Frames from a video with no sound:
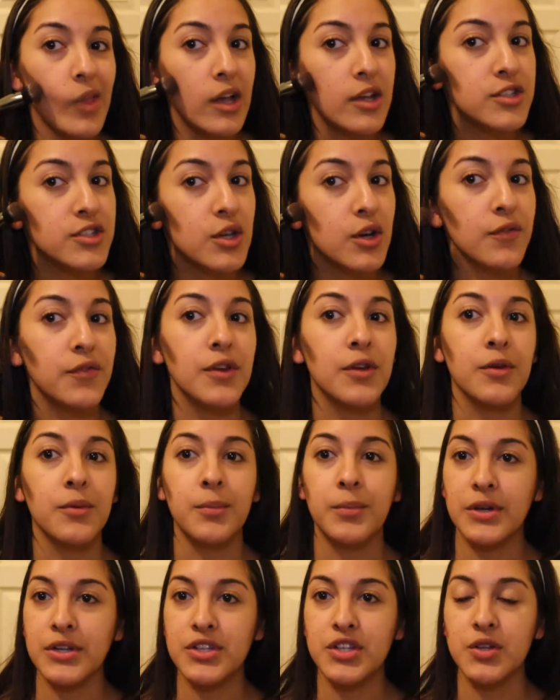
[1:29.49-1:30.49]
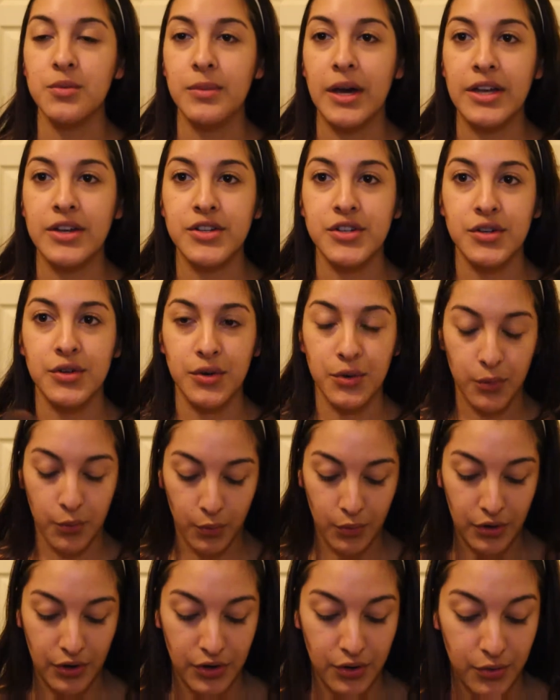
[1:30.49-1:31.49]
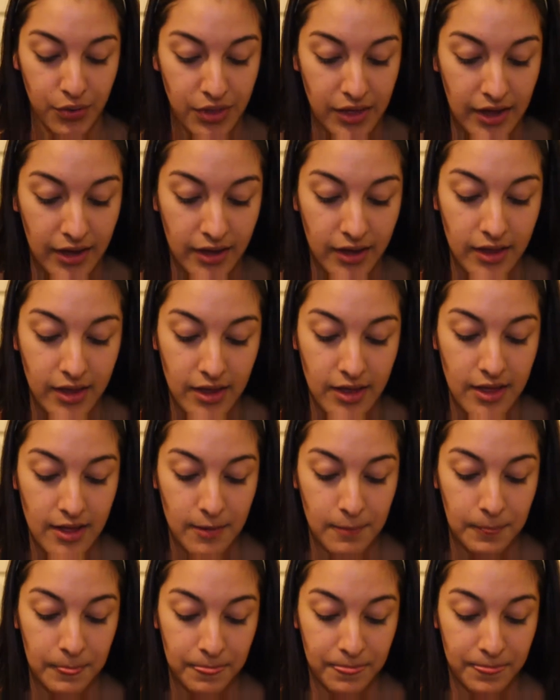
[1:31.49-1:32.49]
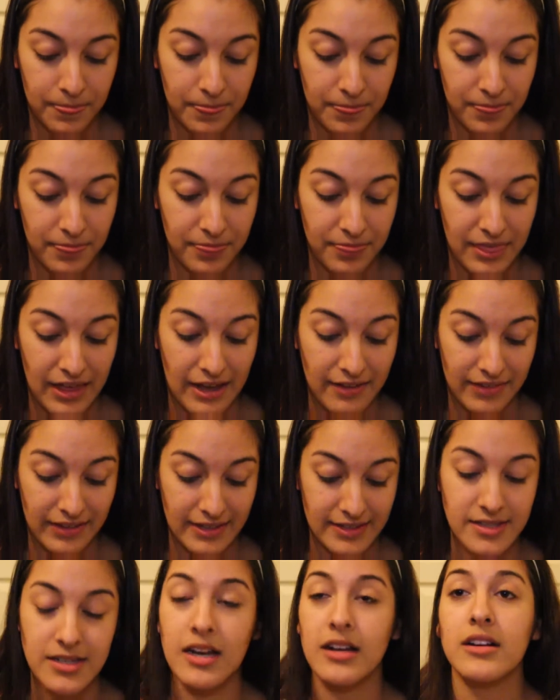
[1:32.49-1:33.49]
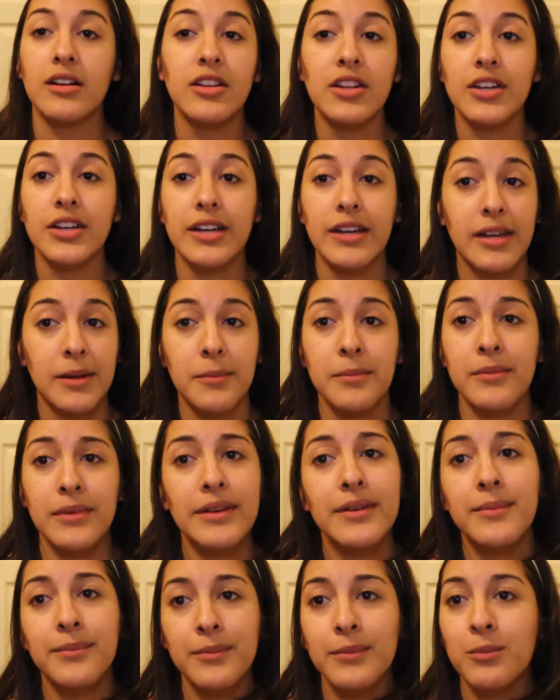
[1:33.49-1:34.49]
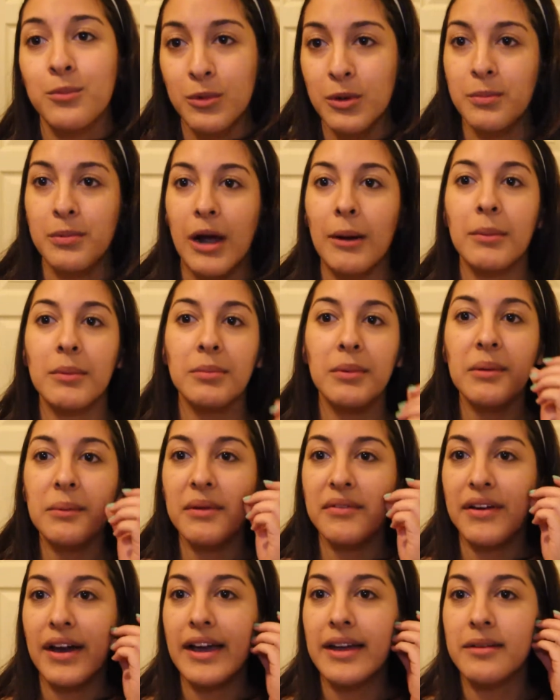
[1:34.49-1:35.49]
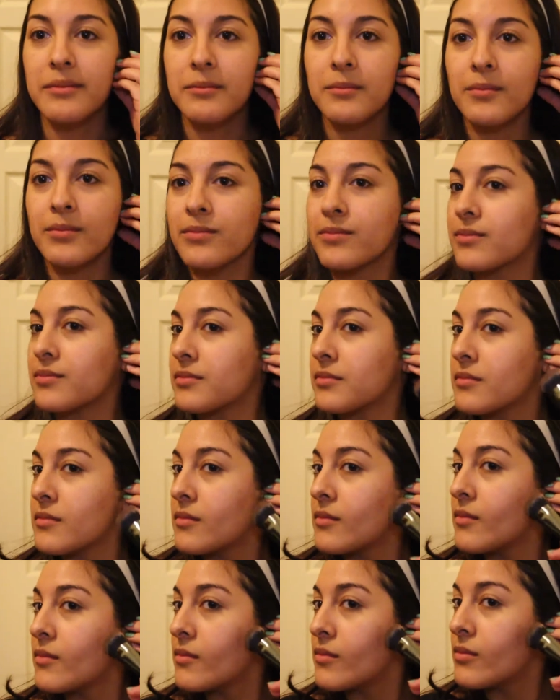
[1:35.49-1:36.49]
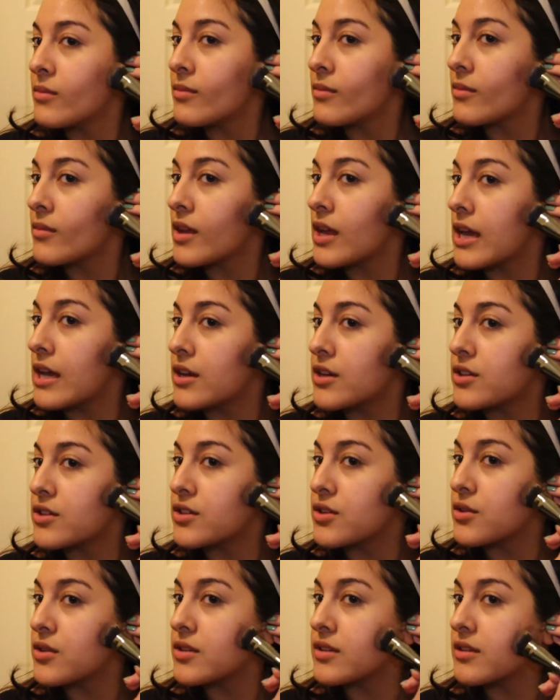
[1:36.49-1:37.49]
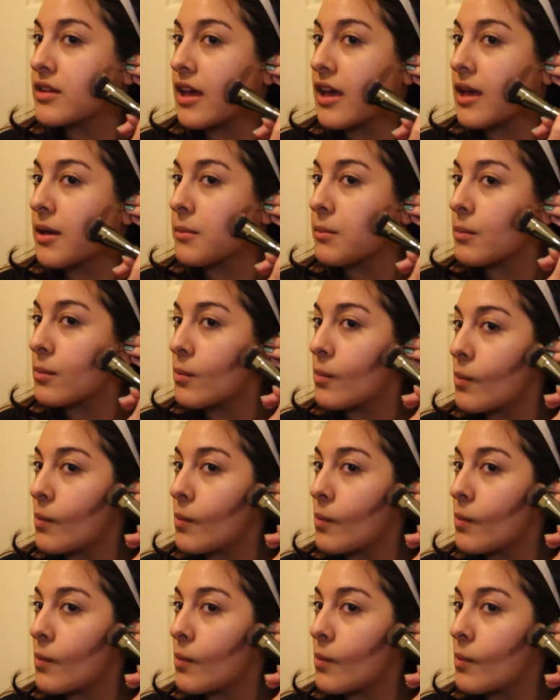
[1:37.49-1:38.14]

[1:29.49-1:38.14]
So if you put too much, or you think that like it's not gonna look good, it will probably be fine. And just do the same